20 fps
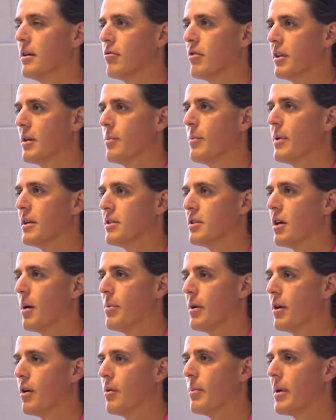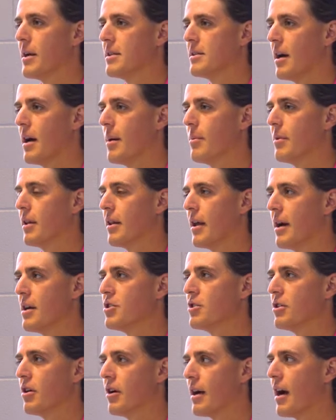really picked up here in my time in the
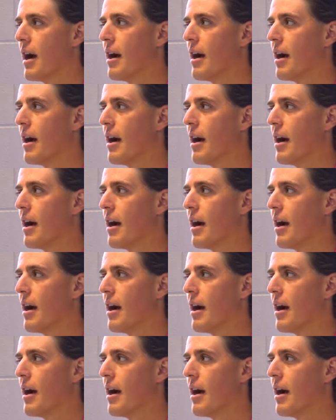last year at